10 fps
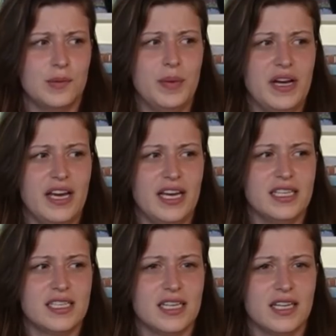
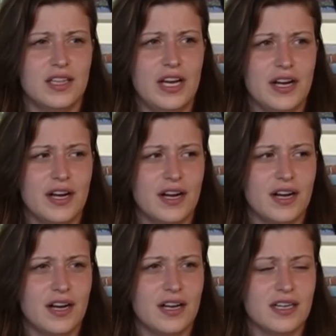But
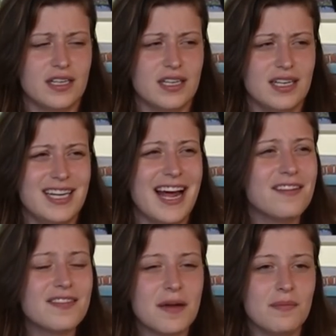none
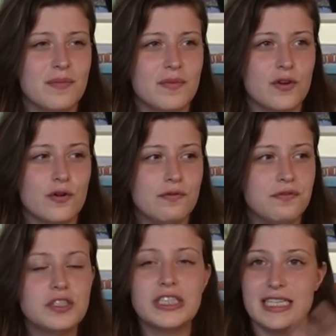of them
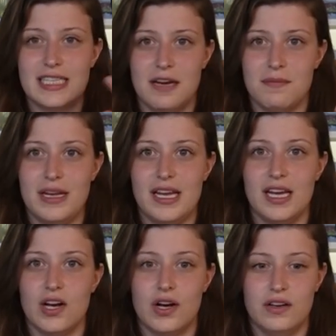fully set
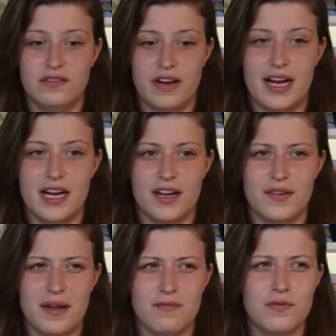me on fire,
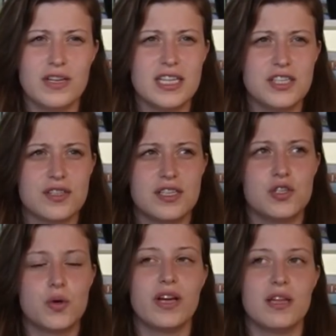and I really just
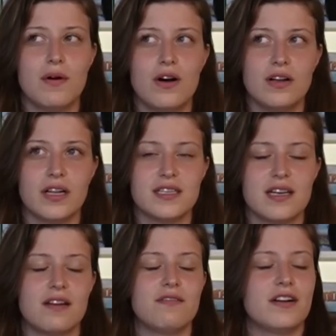enjoy them all as
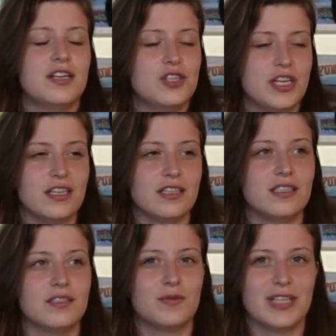like a very
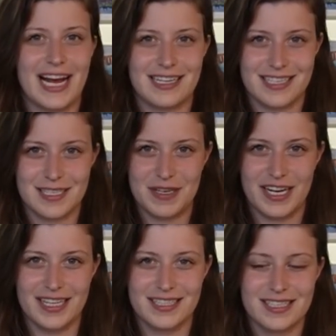chill, relaxed
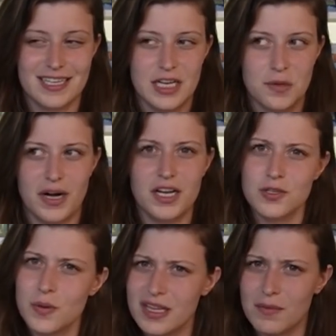experience. But I
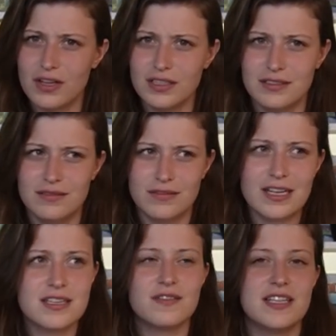enjoy them all in
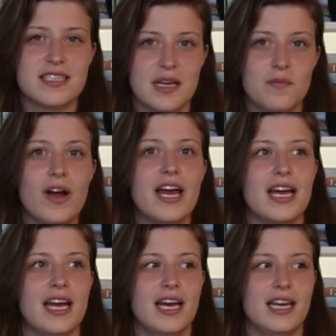relatively the same
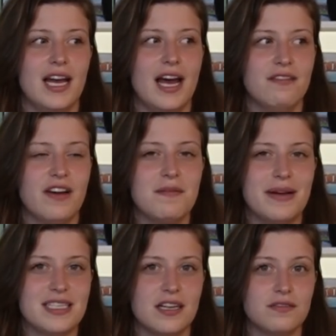way, and I find
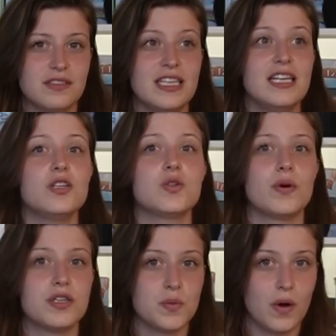myself leaning
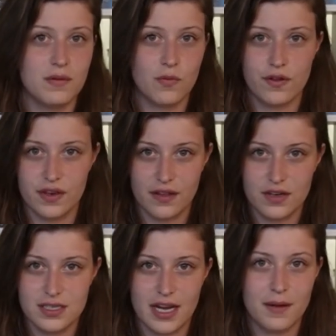towards one more than
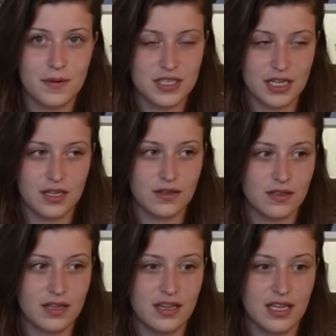others. I
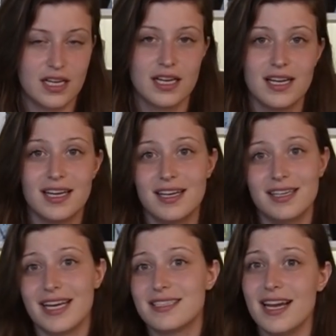particularly think
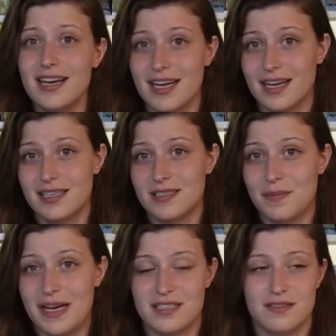Cascadia is the
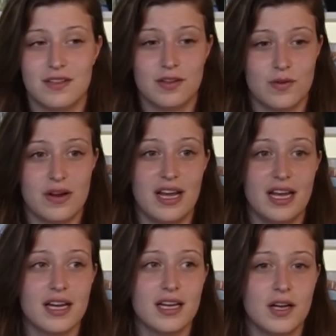best of the
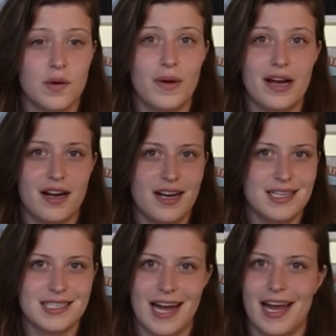three,
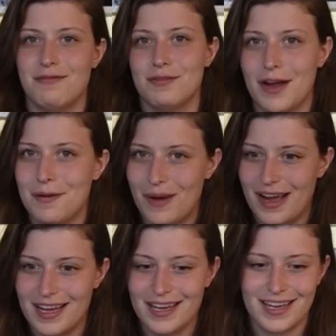whereas I have a friend,
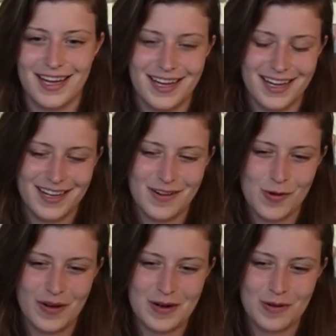Mike,
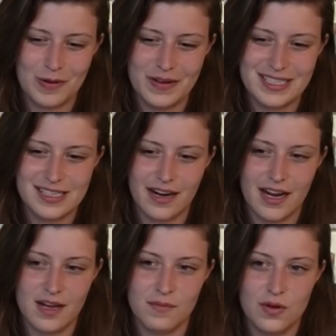who I know through
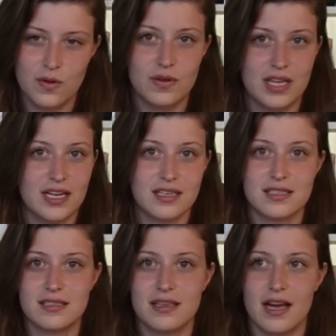Instagram, who
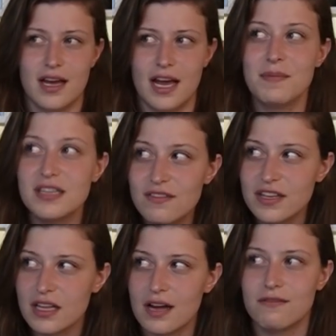thinks, I believe
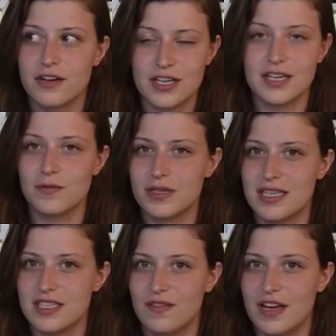he thought Verdant was
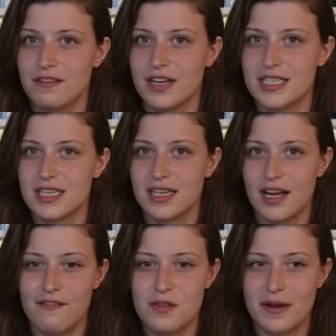his favorite
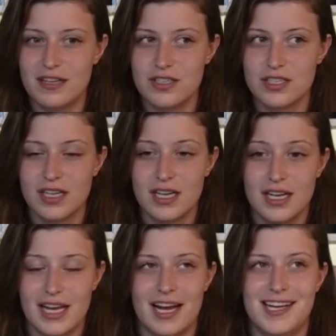of the bunch.
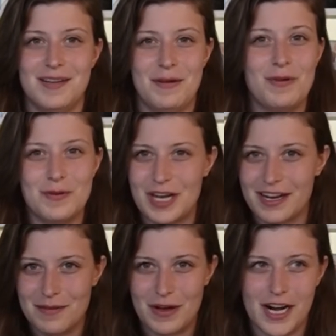And we were
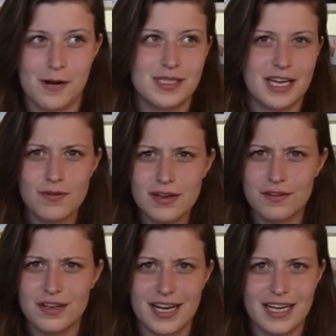talking about how I was getting rid of
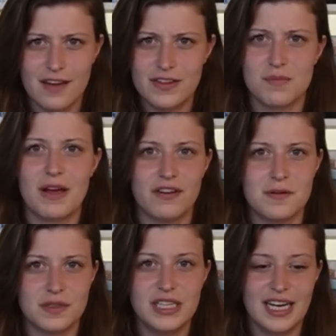Verdant. I gave it to my
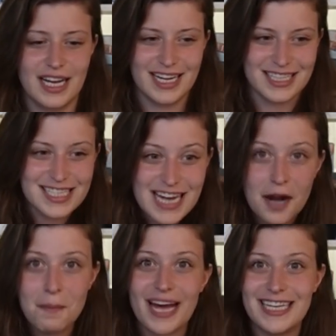friend Polina, and it's
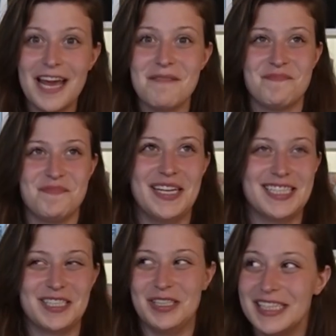not a bad game.
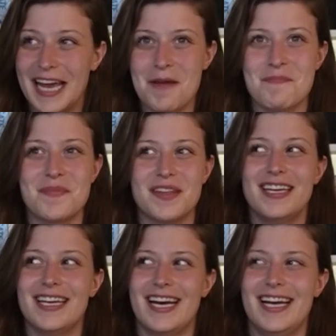It's a good game.
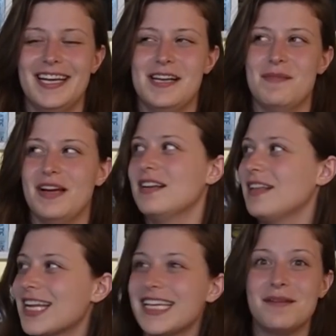And a
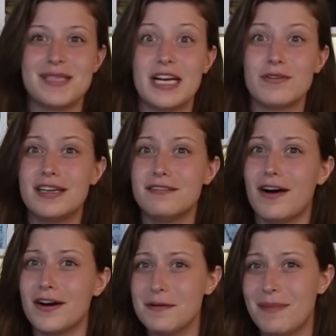lot of the games I get rid of
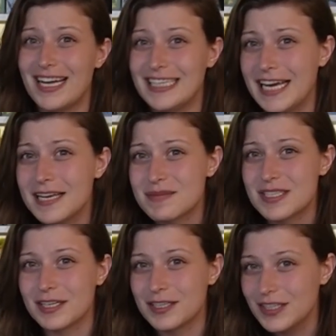aren't bad games.
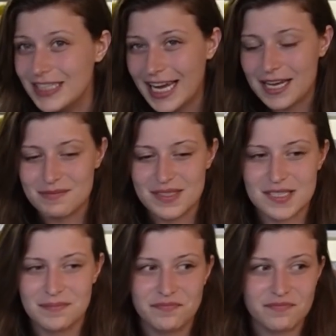They're good games.